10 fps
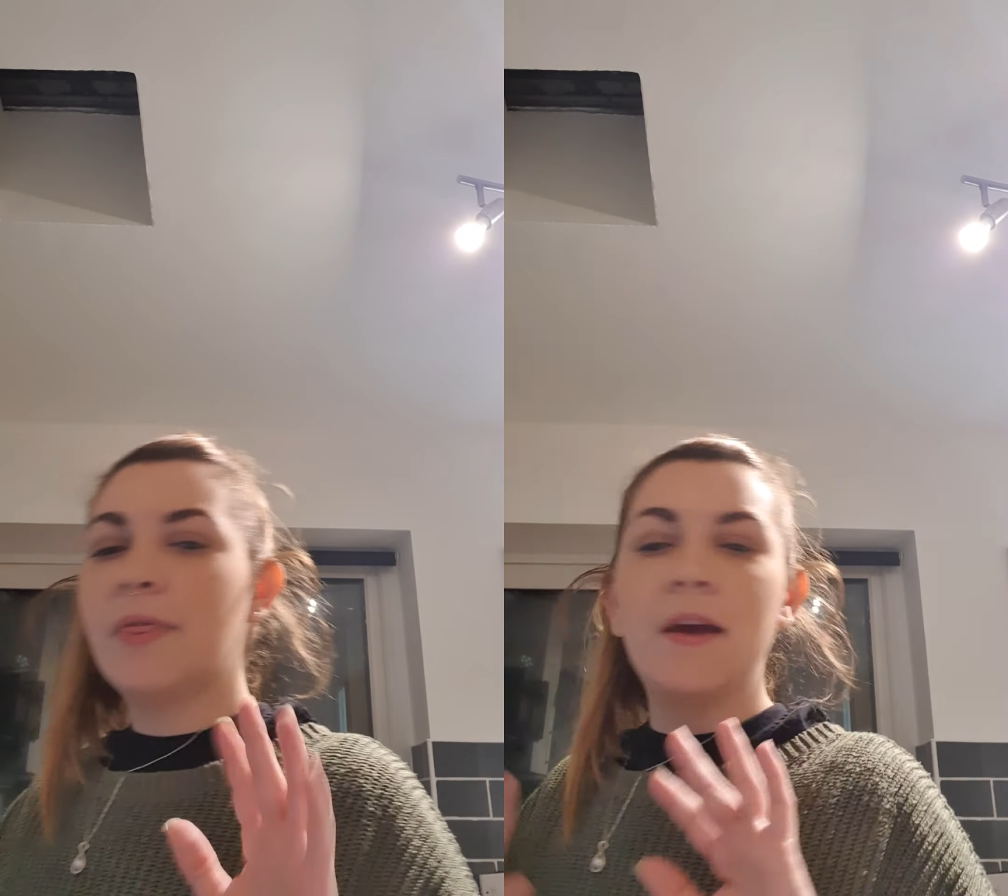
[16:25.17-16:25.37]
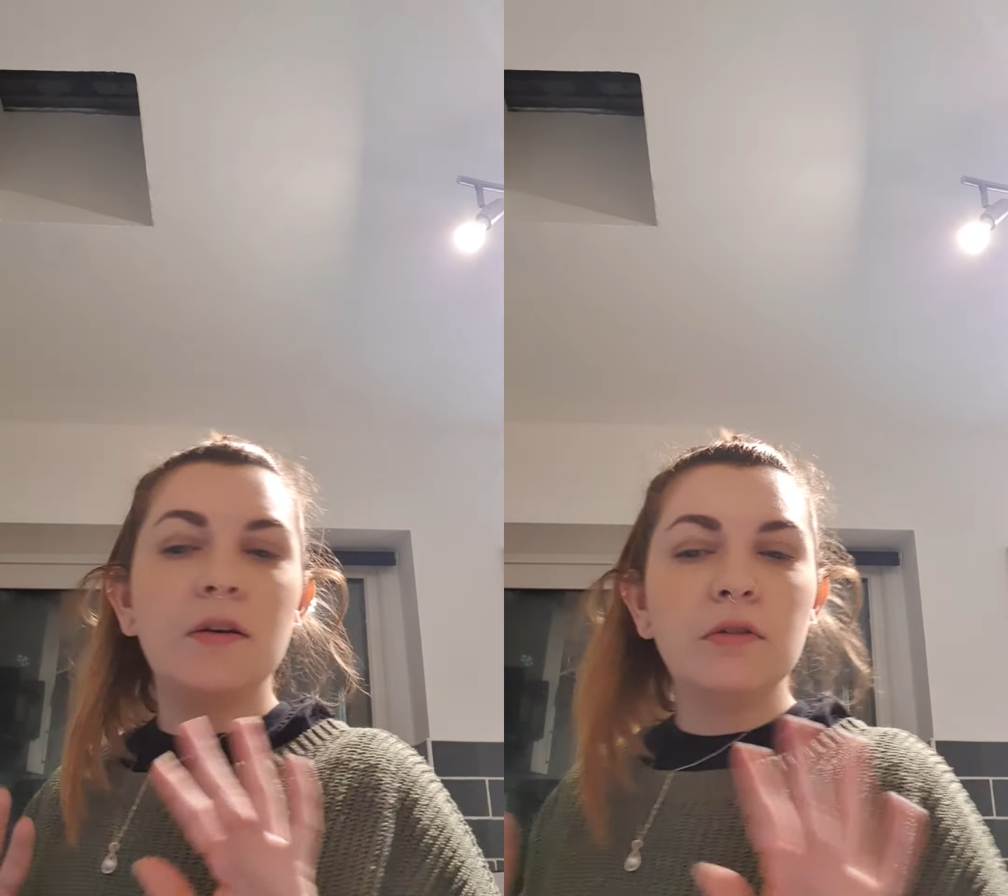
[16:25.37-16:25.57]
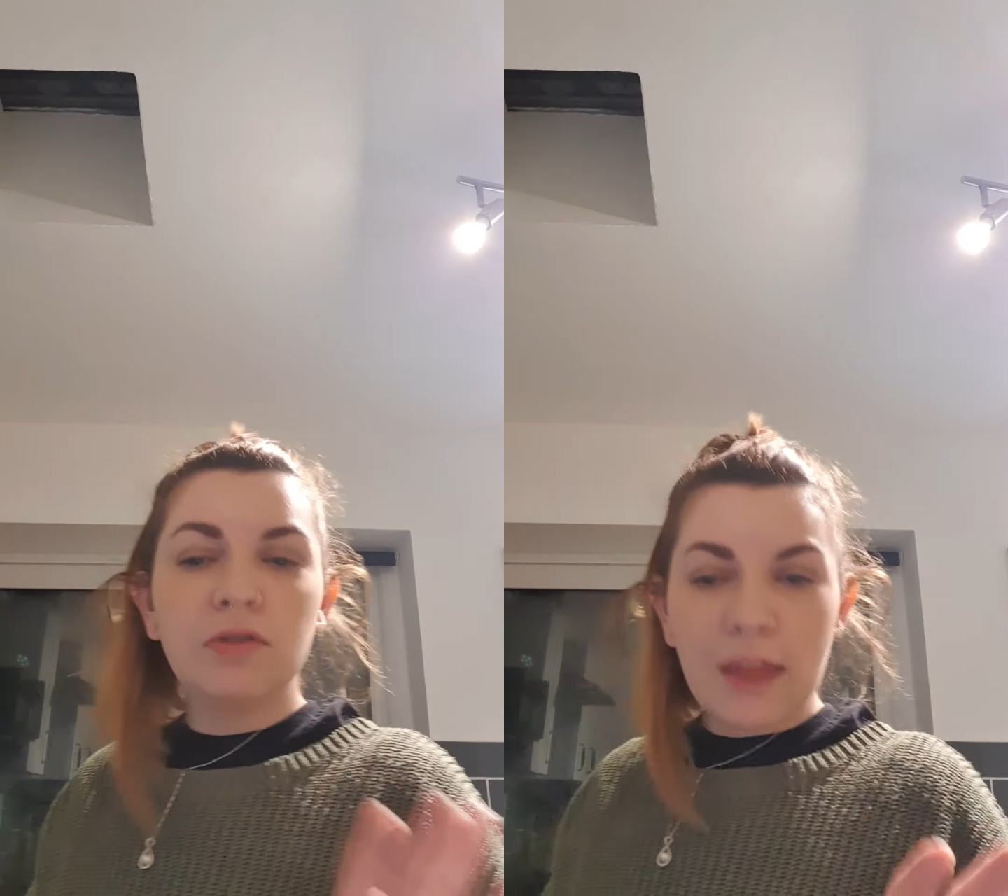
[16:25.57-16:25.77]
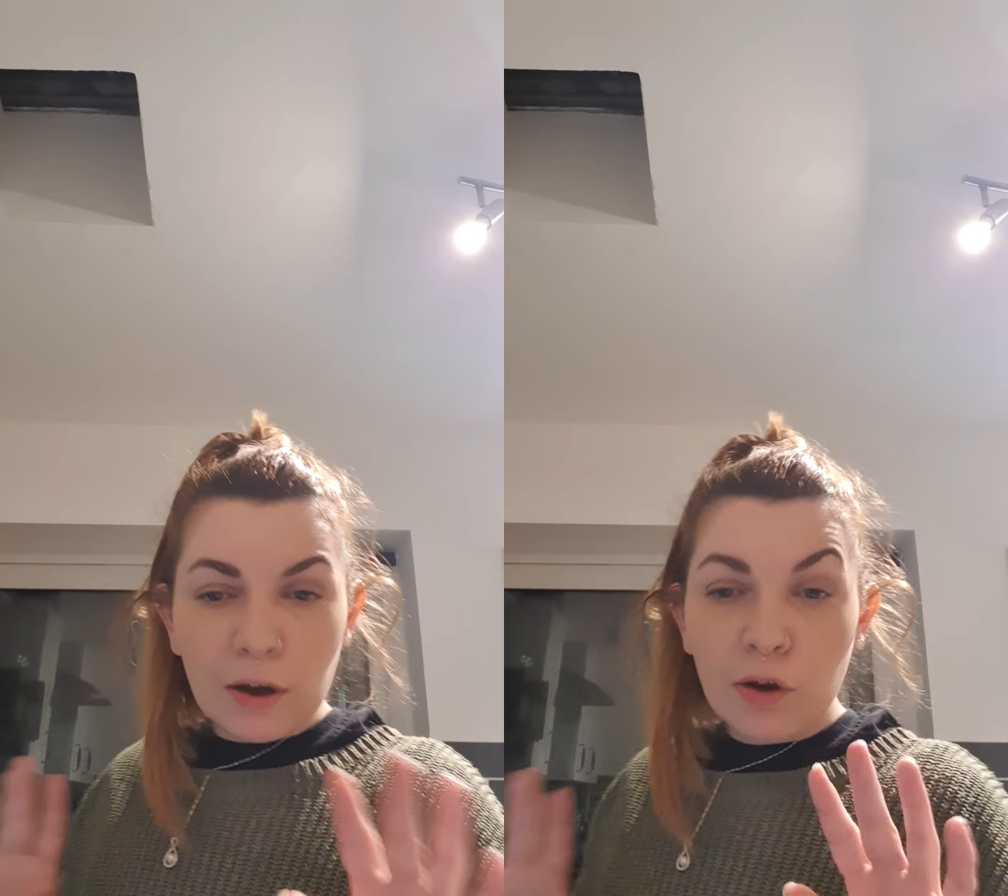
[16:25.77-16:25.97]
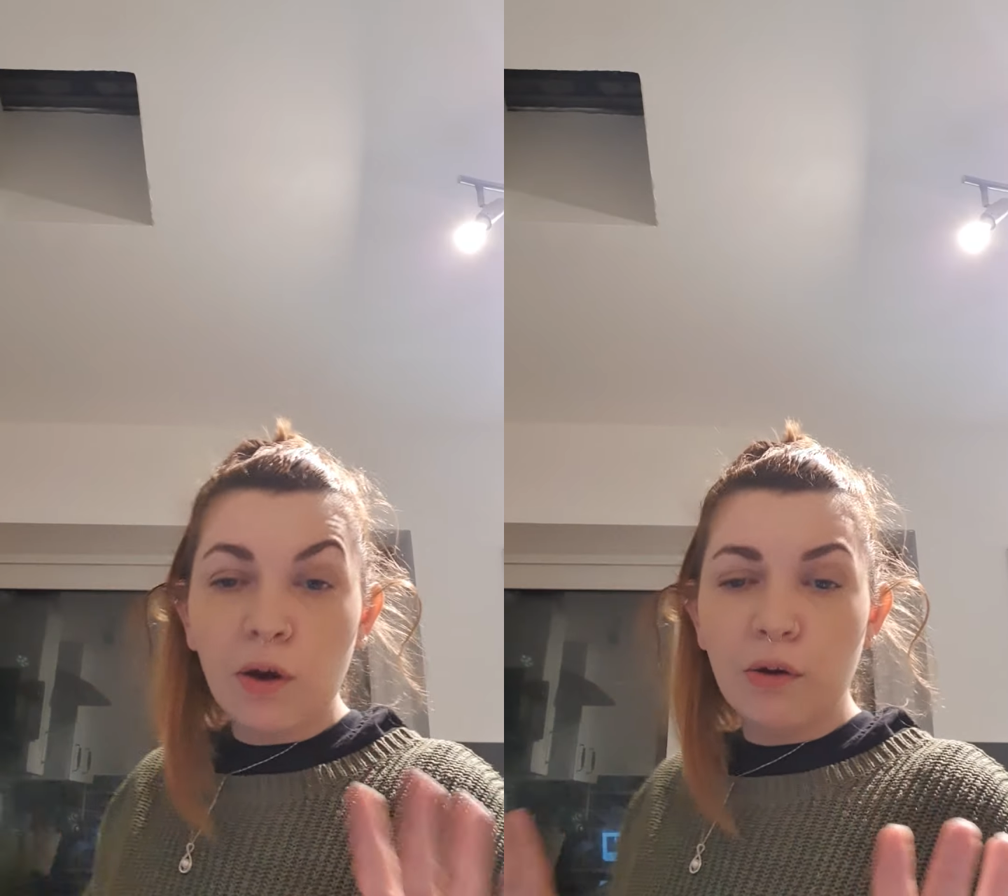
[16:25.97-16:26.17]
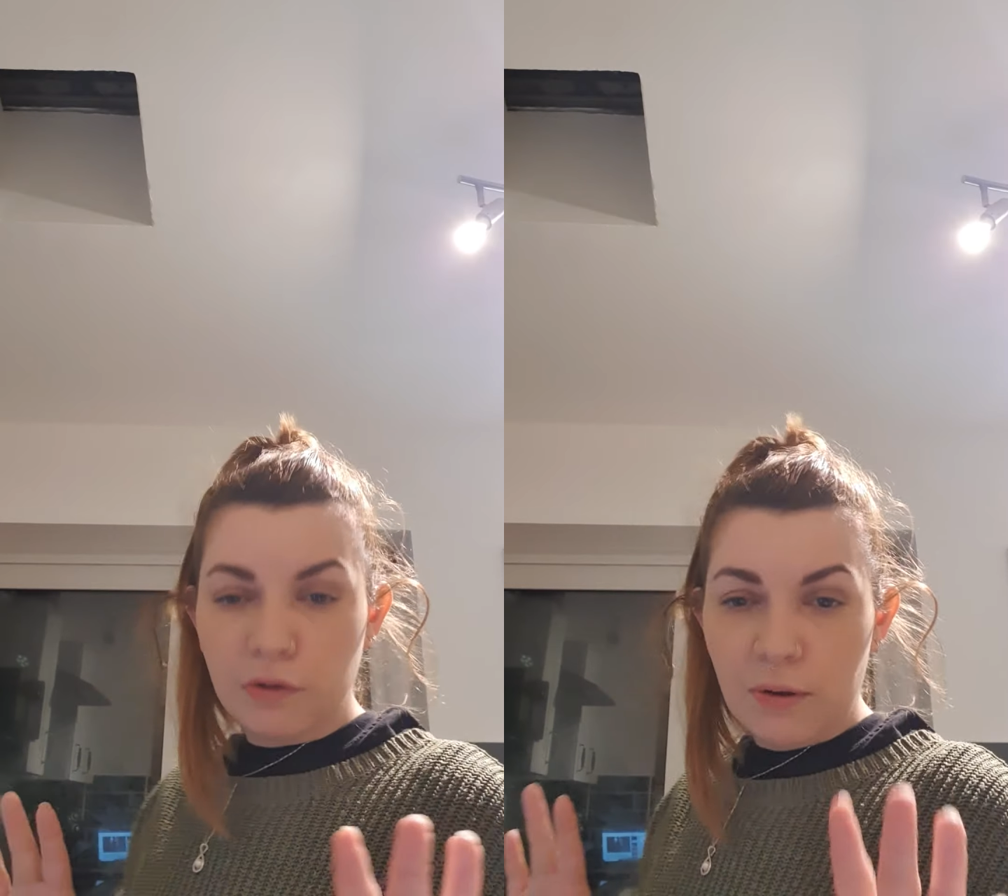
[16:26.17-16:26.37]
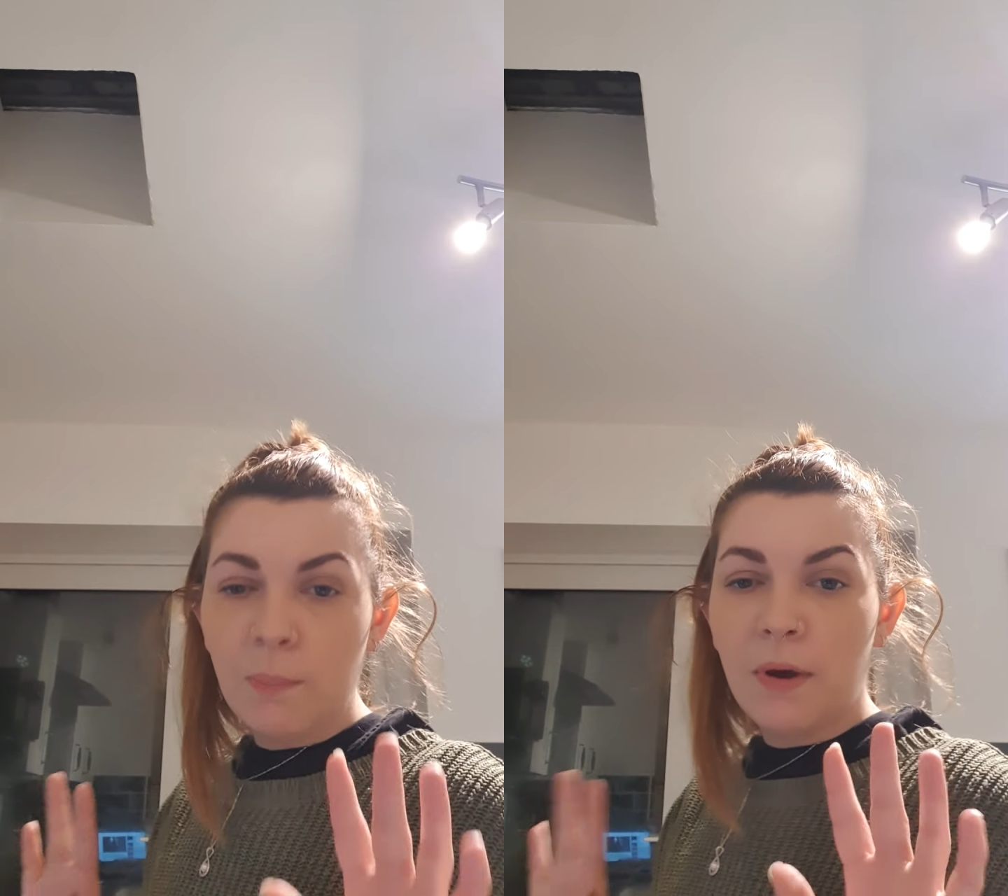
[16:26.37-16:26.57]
but then they're cooked